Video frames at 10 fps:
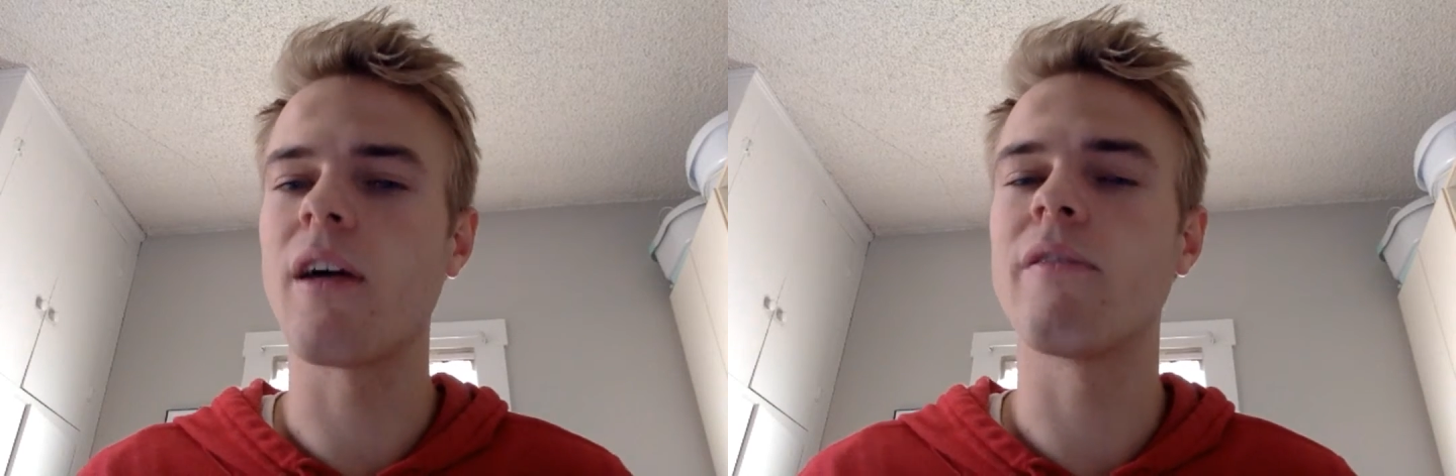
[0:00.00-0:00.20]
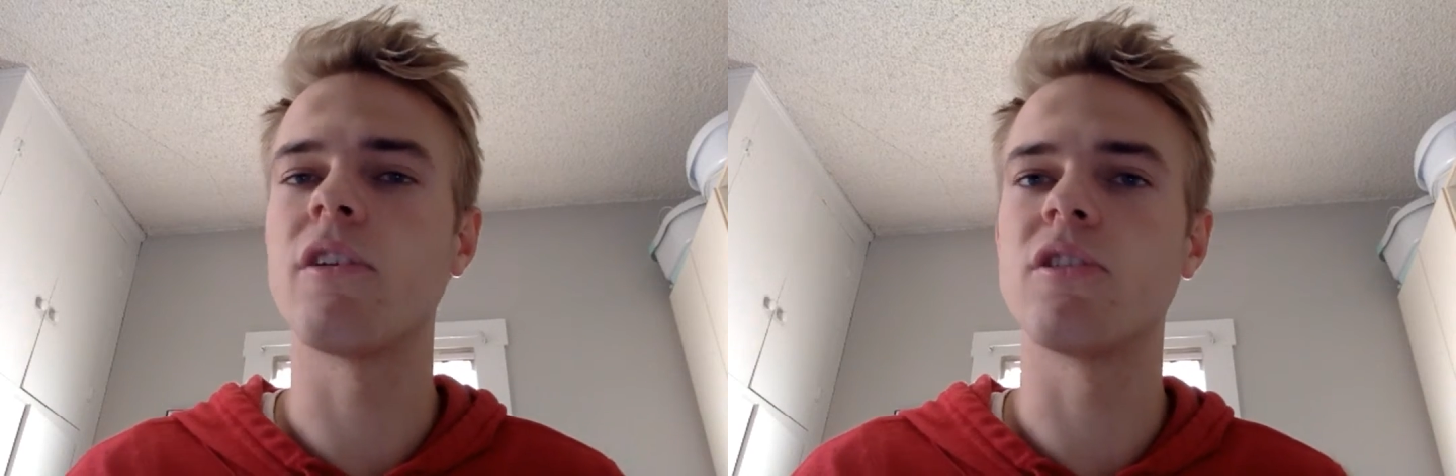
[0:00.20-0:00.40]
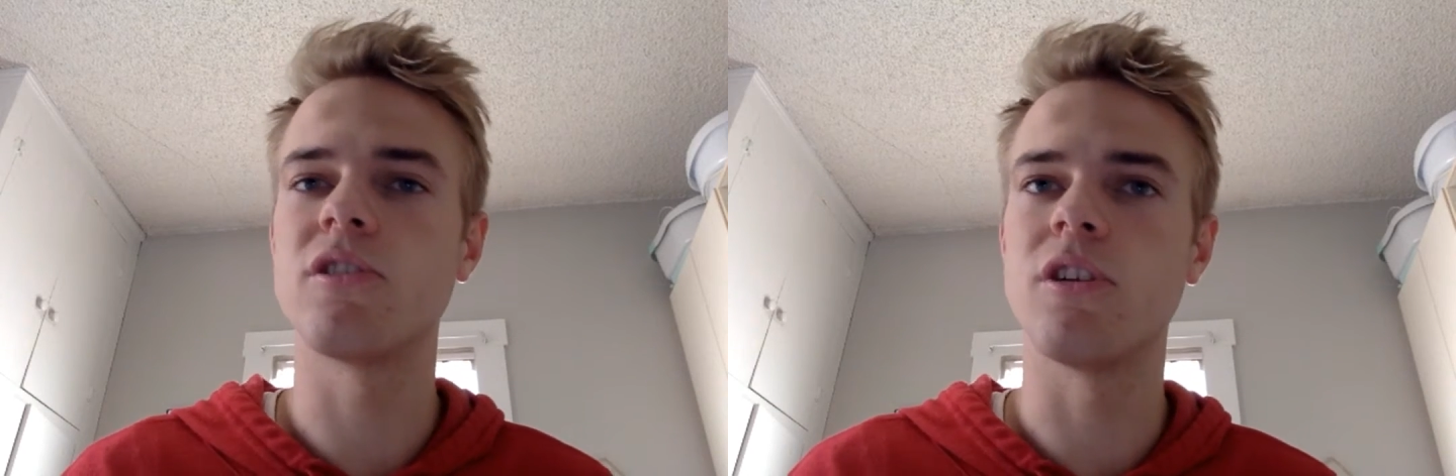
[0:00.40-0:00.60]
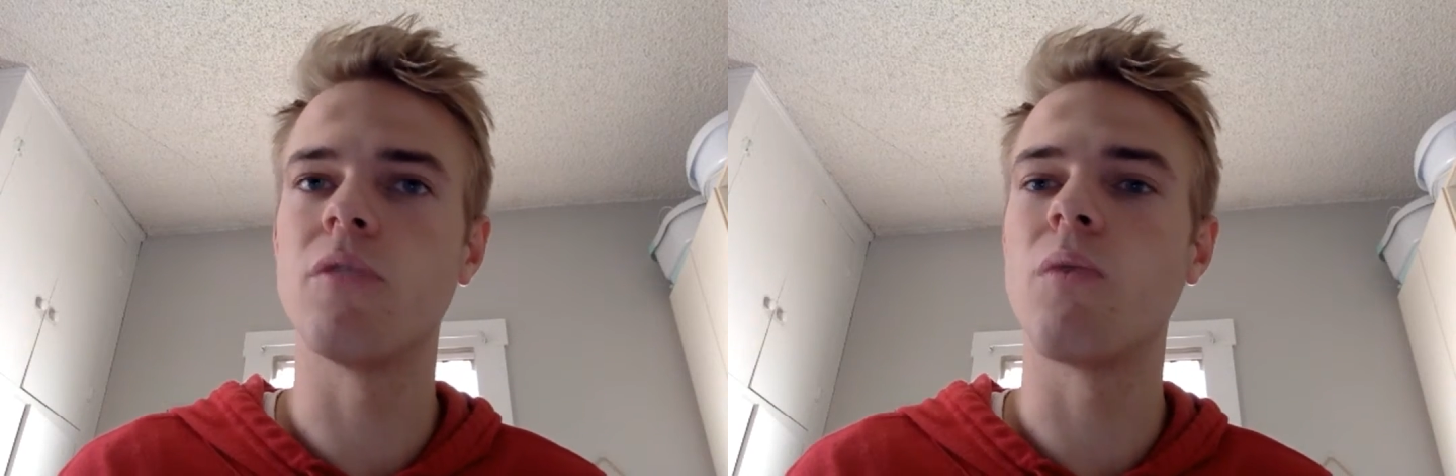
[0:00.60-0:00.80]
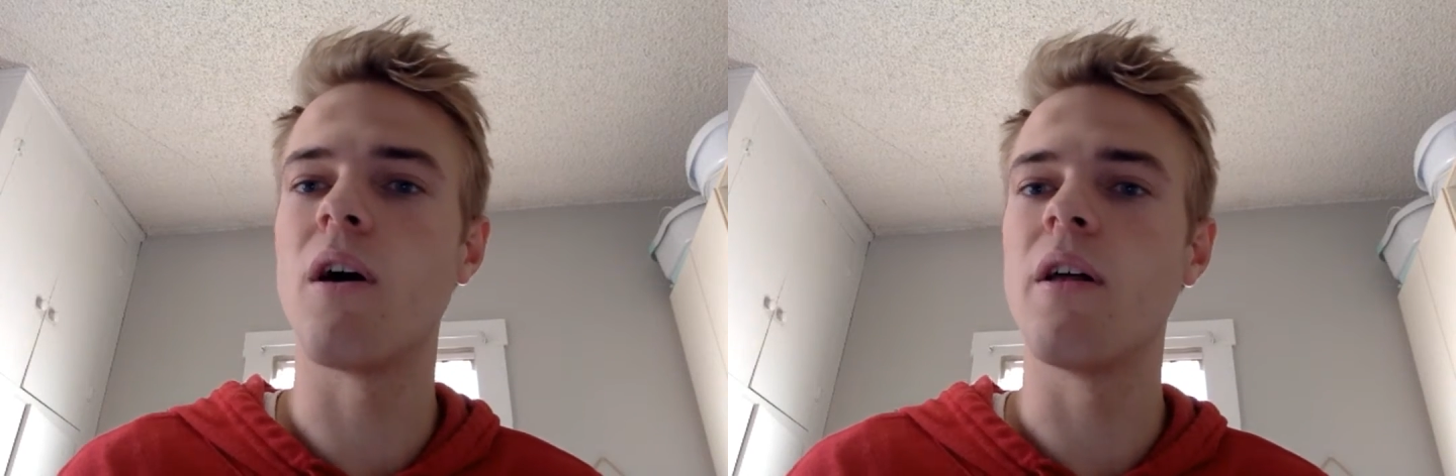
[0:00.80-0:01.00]
I've
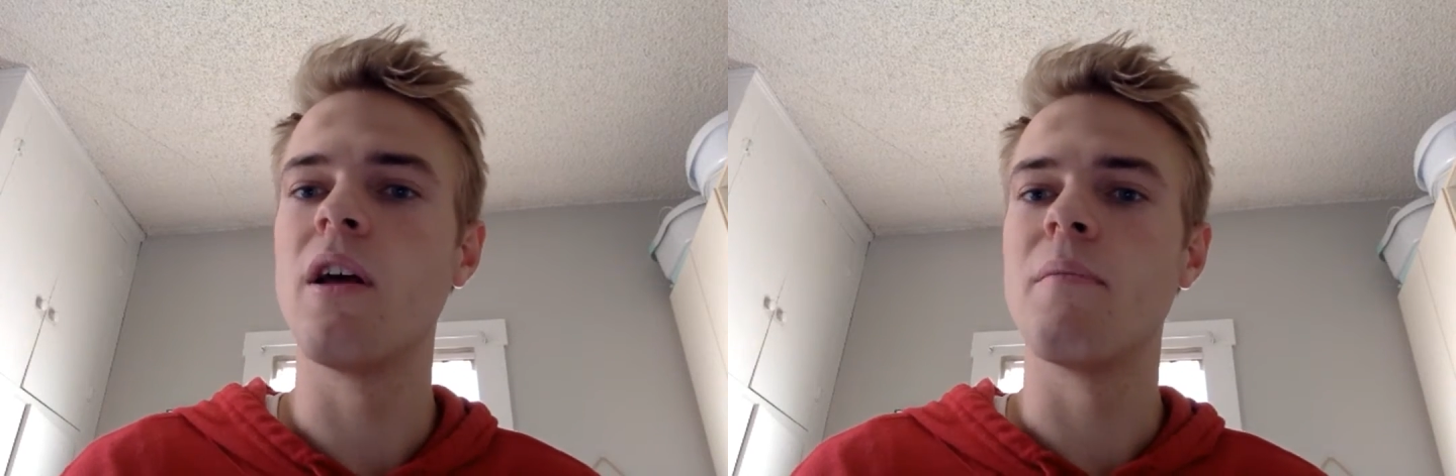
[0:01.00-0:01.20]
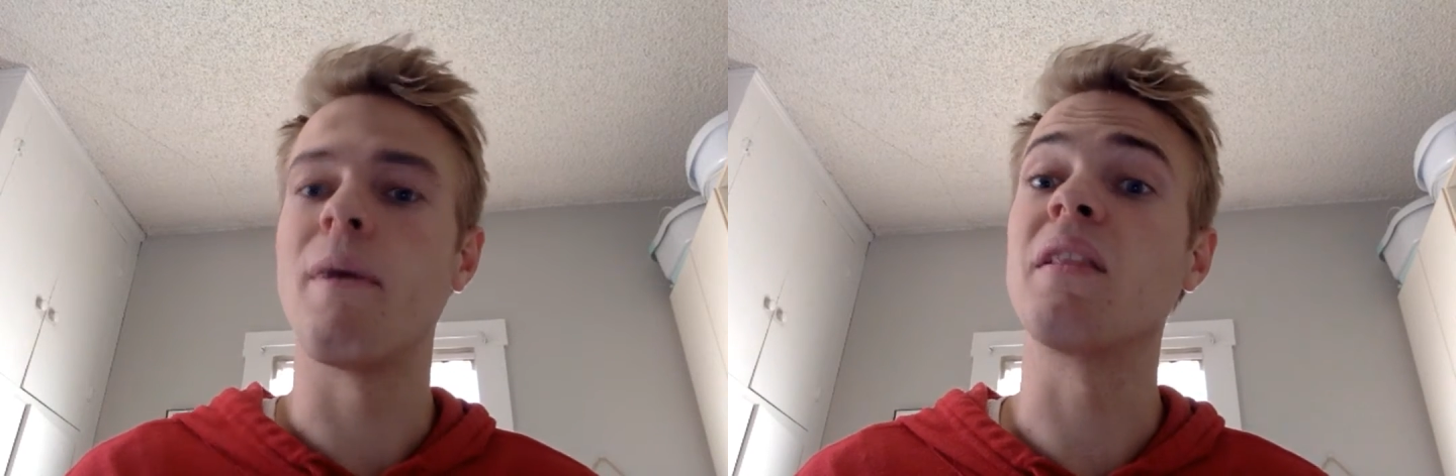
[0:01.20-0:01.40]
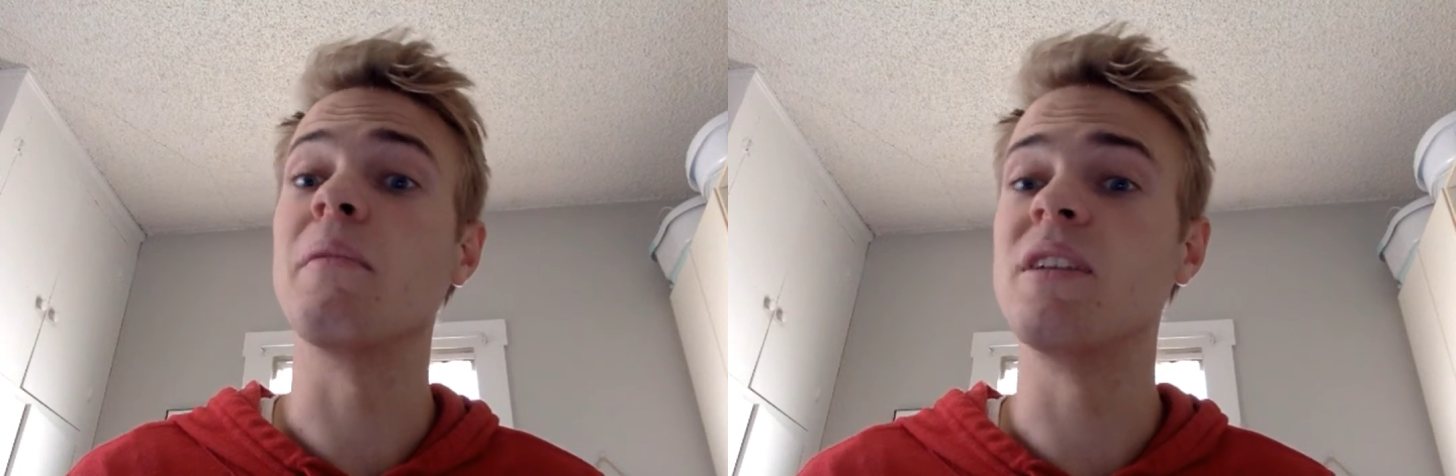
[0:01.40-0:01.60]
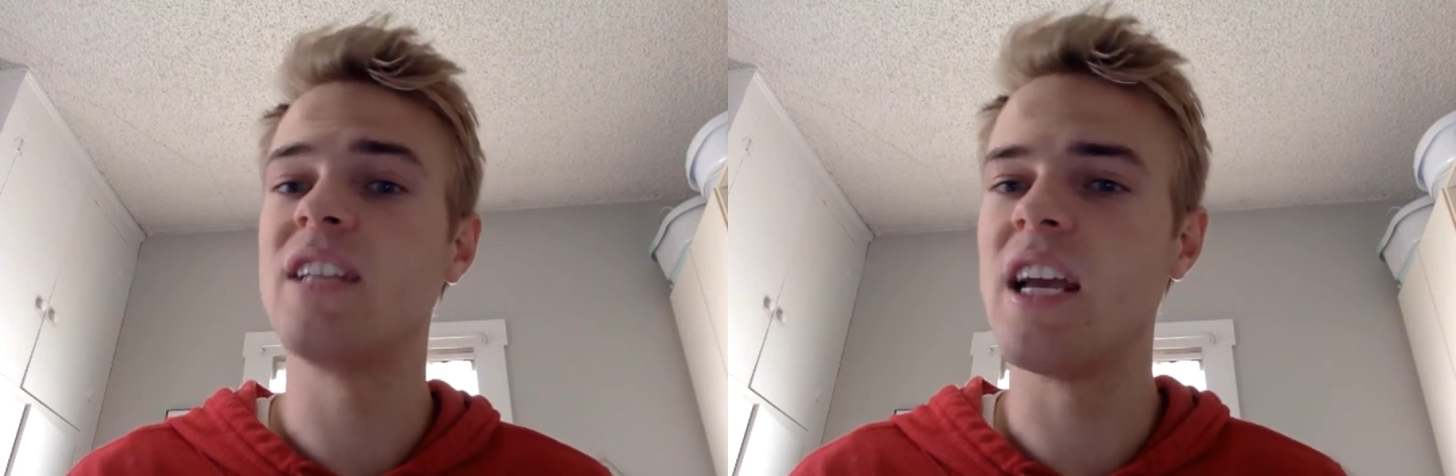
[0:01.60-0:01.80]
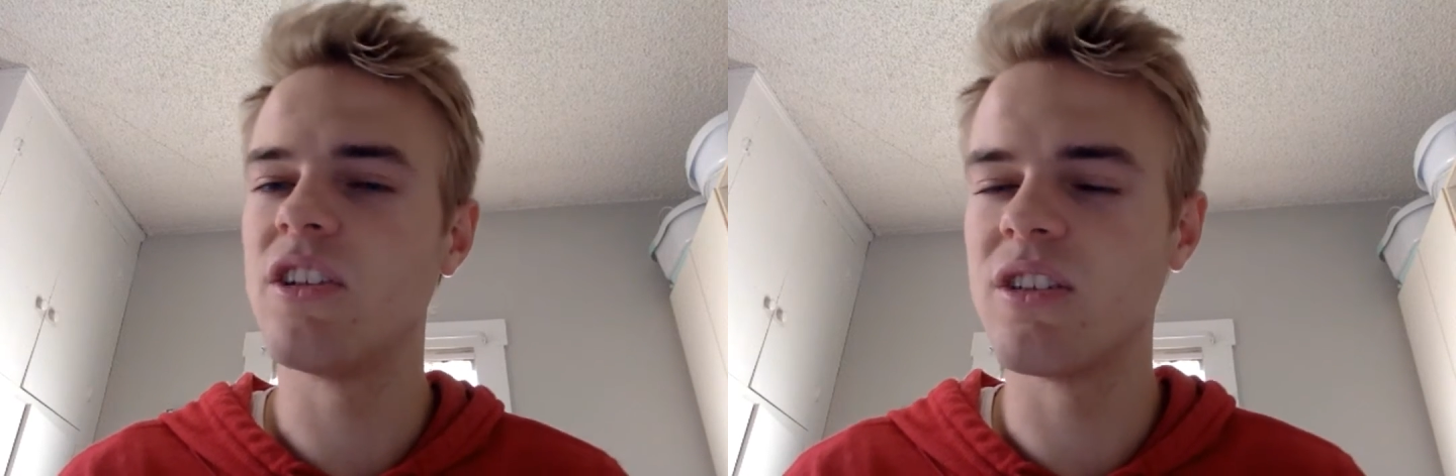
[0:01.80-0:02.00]
understood what my
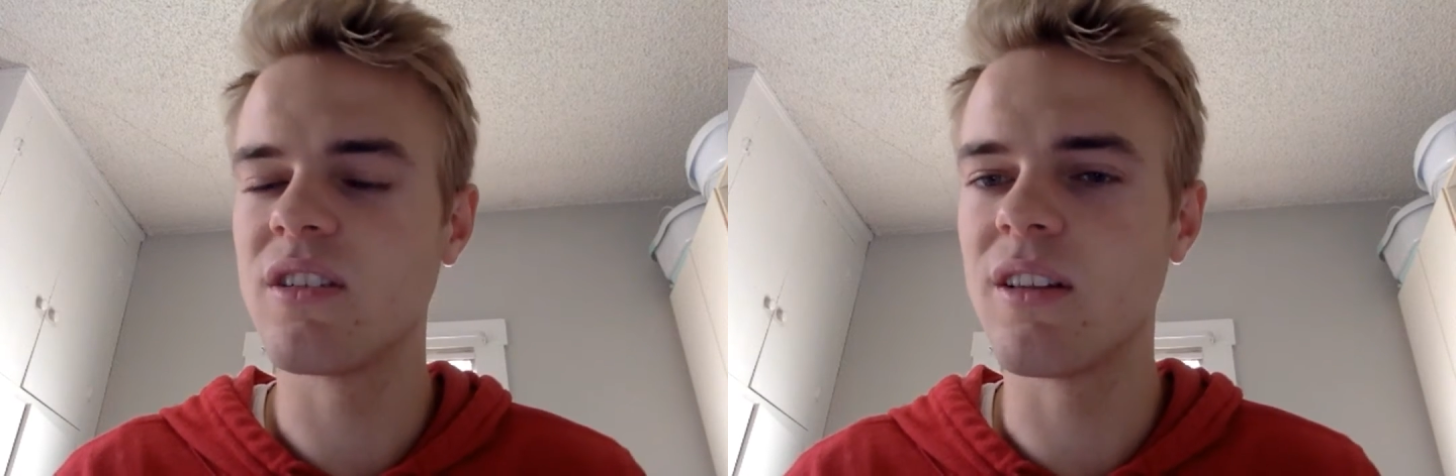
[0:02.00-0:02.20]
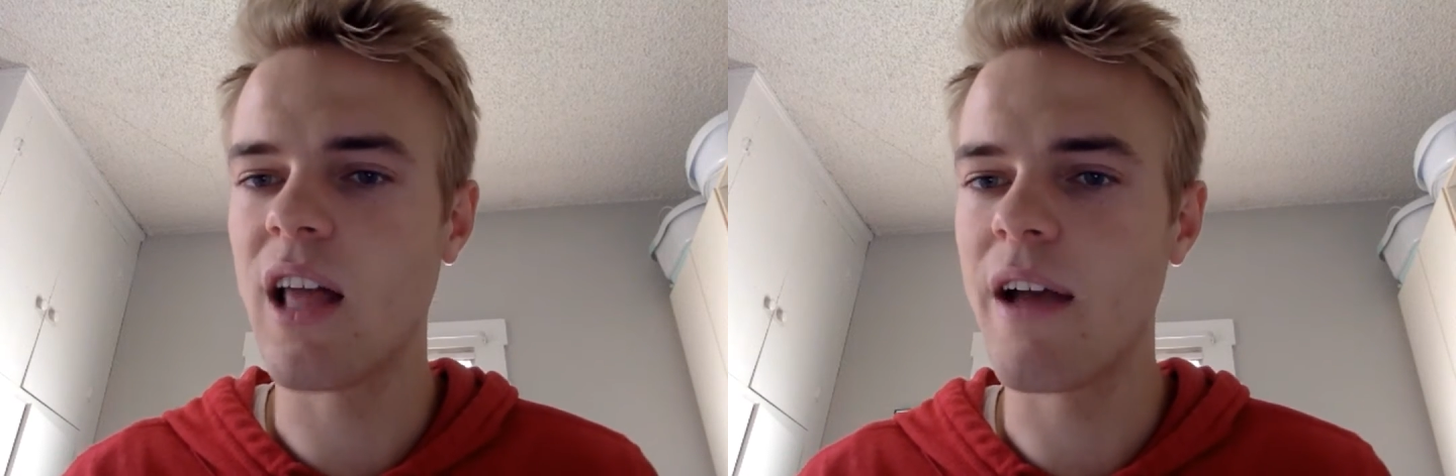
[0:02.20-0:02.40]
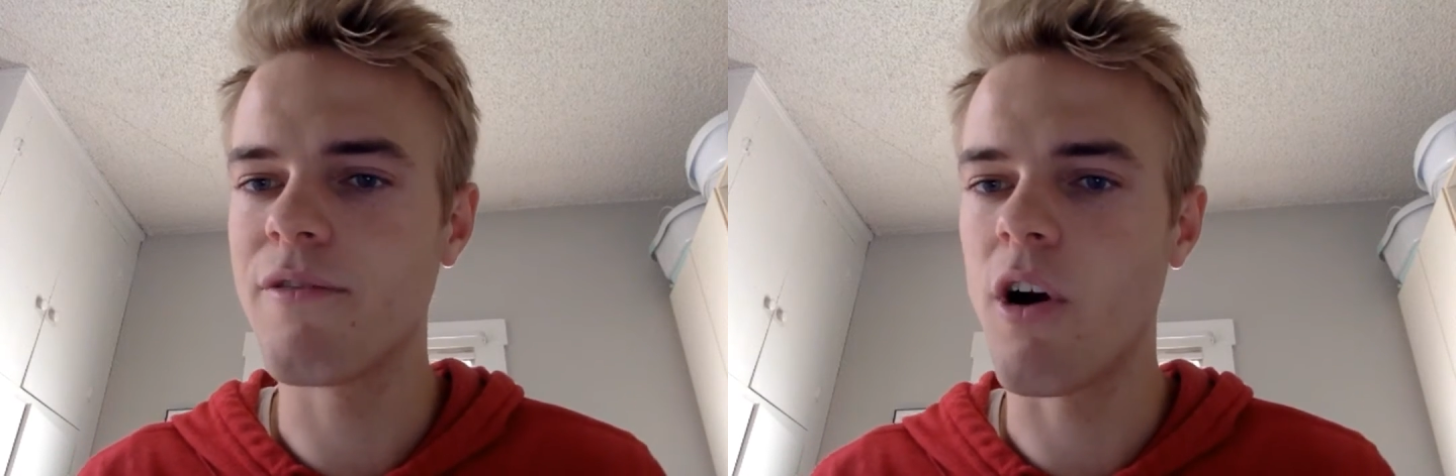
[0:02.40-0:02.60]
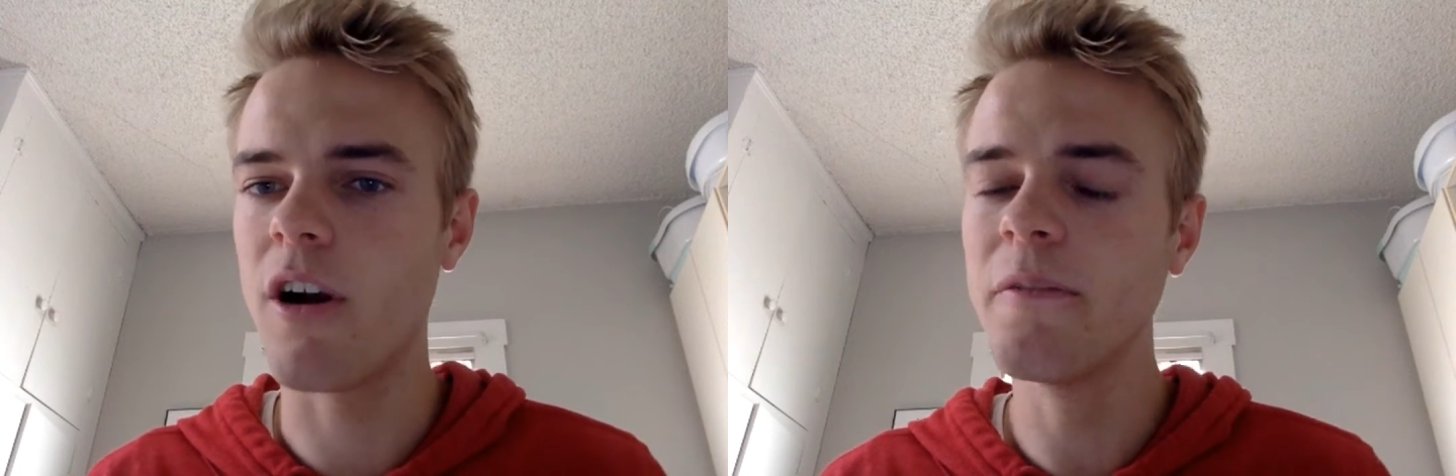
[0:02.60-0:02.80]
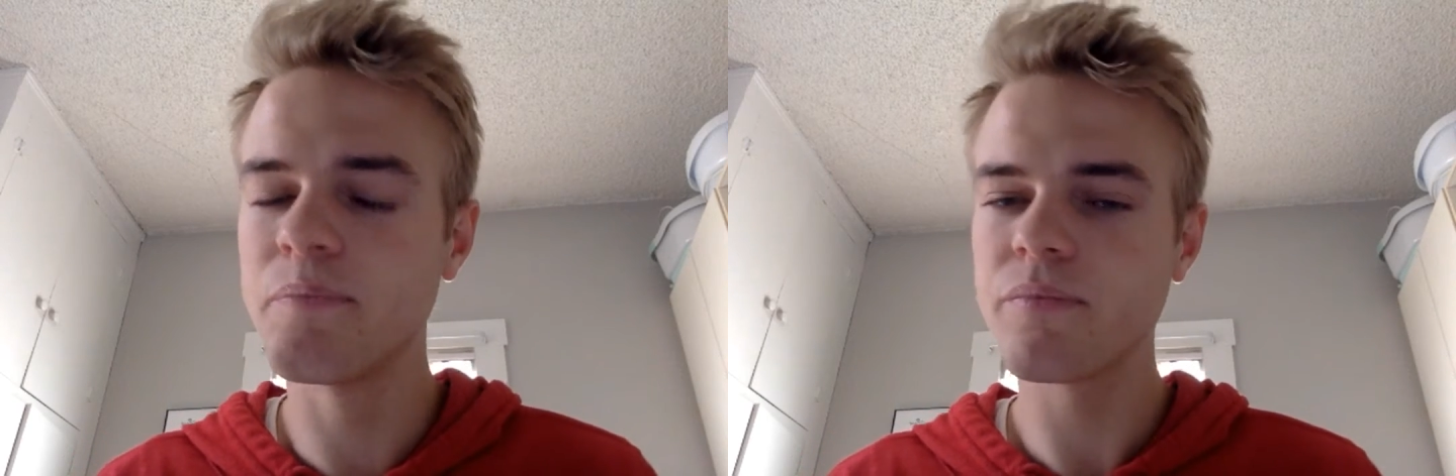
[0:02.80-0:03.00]
limitations in life are,